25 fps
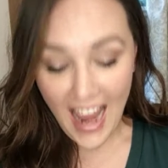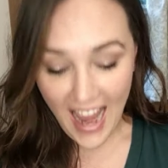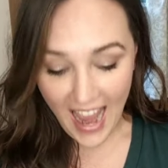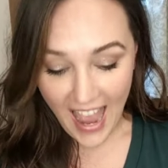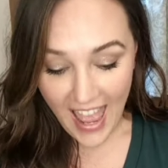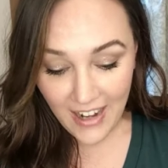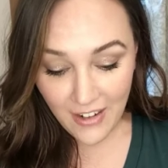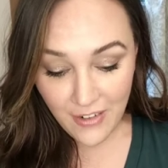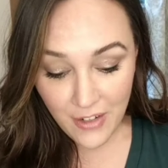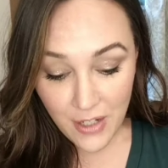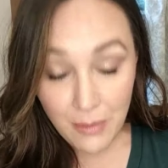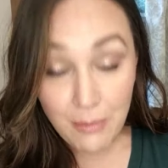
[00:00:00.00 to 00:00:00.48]

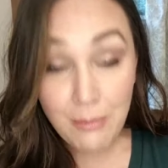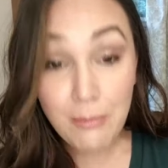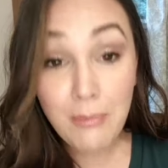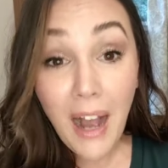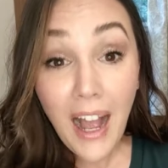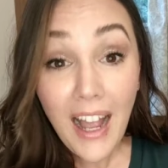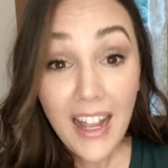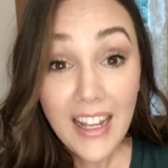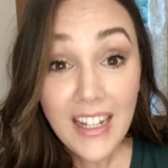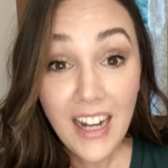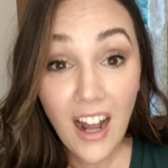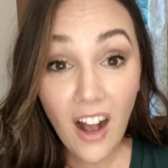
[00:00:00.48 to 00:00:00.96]
And to
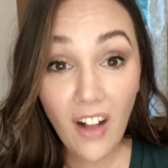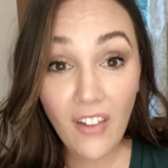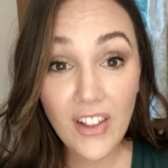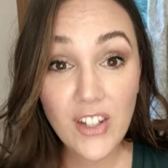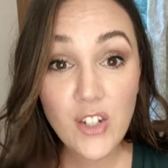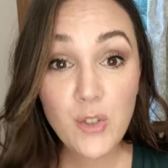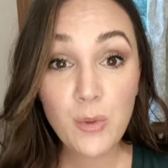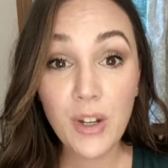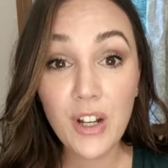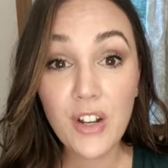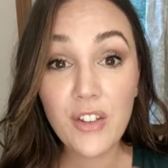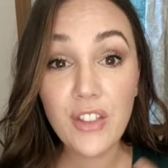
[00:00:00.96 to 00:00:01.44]
my knowledge,
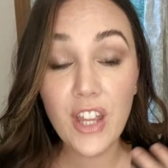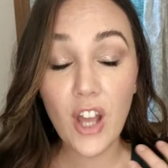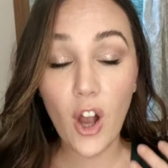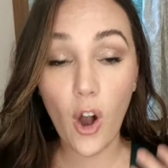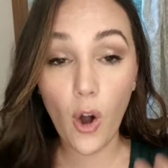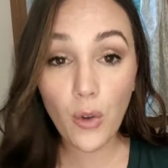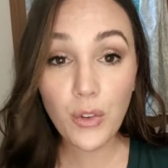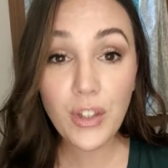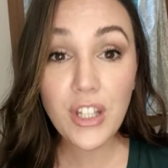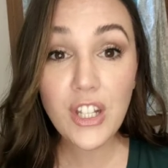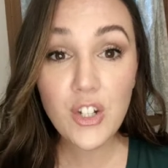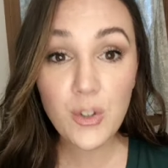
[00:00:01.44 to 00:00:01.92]
we are the
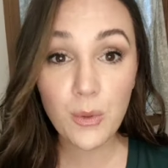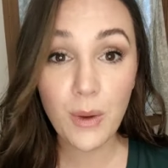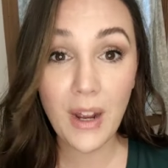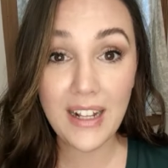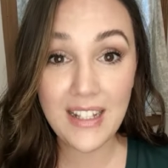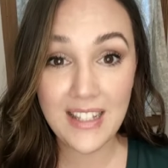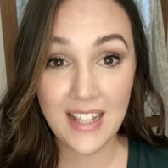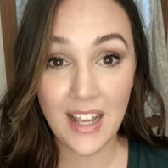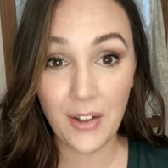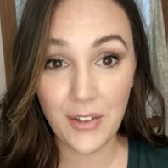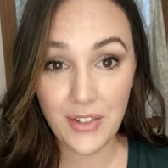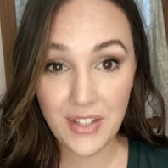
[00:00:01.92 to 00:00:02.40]
only direct
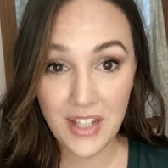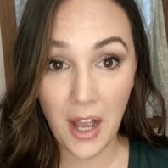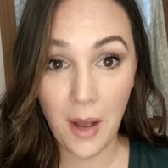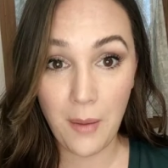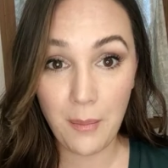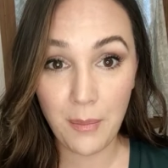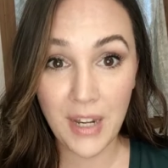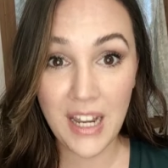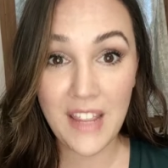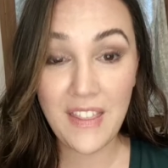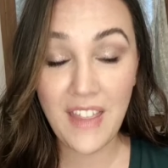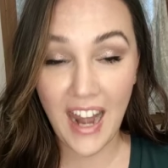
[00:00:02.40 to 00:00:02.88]
sales
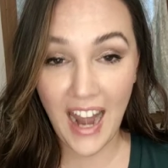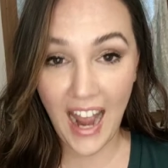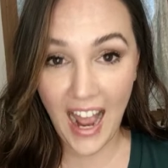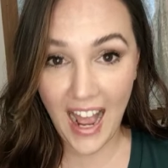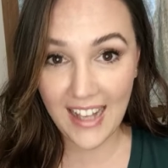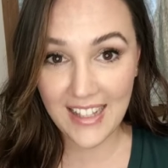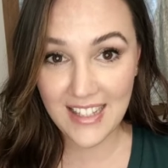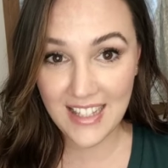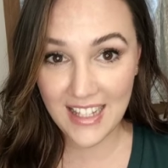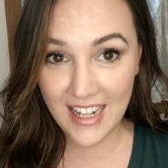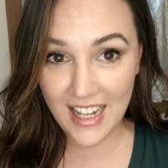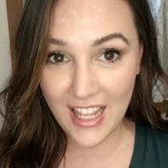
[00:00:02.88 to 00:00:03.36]
company that
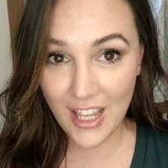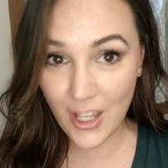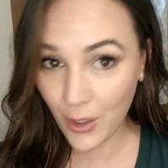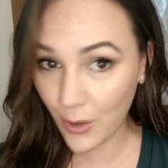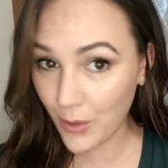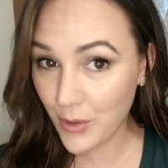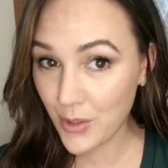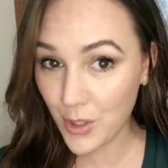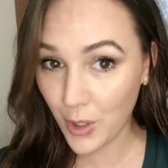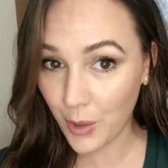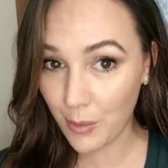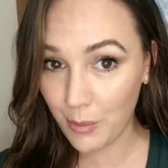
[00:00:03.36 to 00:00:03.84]
has an
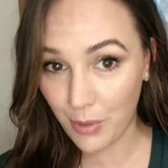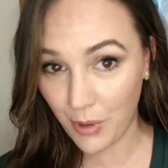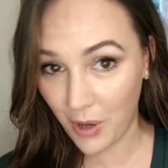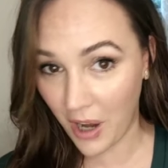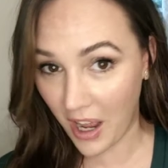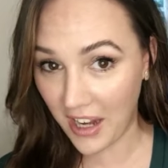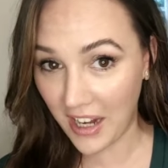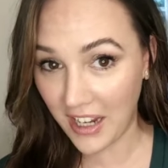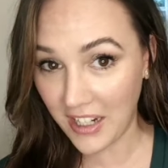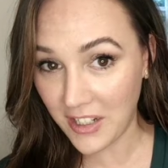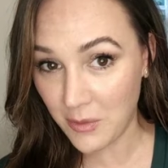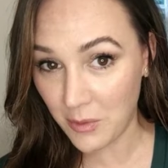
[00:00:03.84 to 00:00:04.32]
Cert
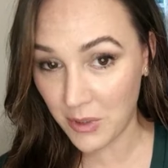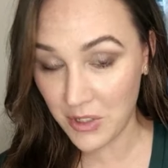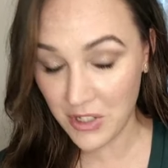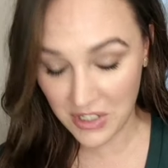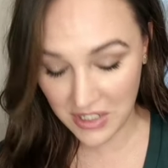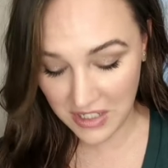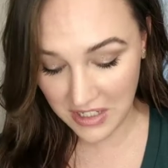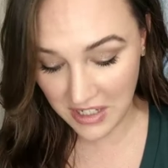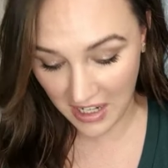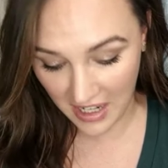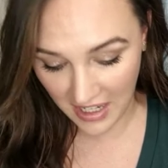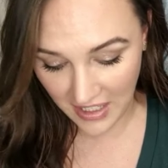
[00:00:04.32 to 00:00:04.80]
product, which is
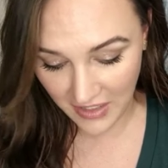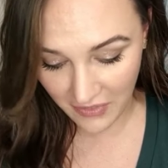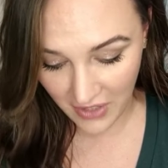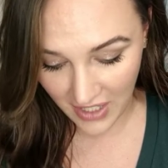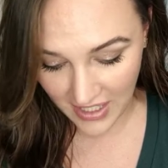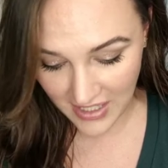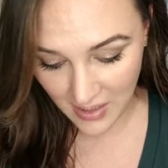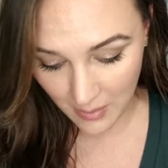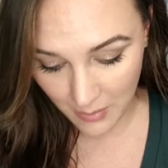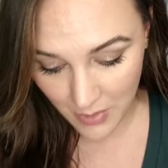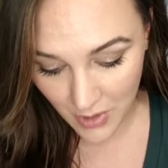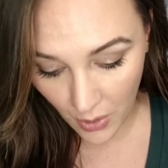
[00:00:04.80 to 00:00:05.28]
kind of
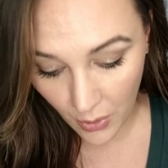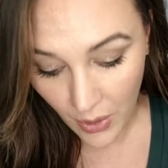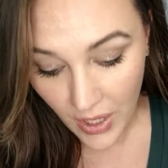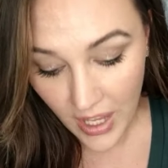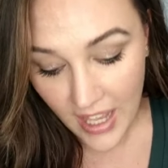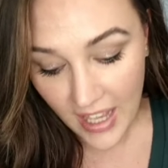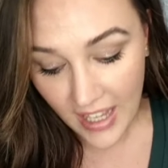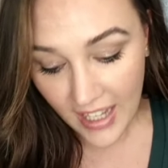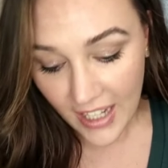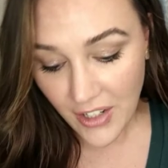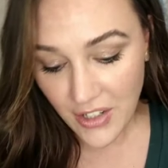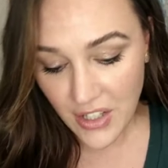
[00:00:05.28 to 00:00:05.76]
awesome. So
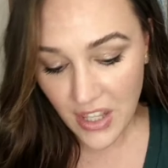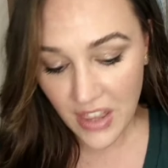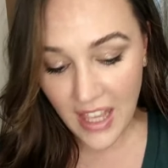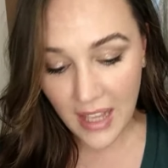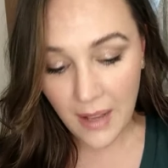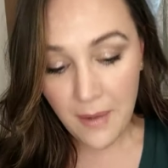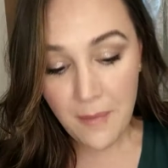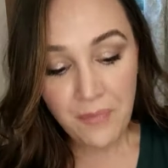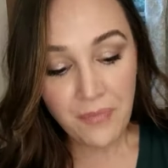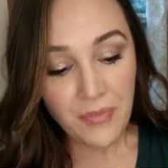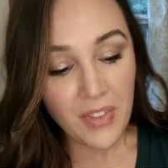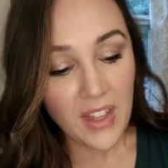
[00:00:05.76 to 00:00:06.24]
here's the thing.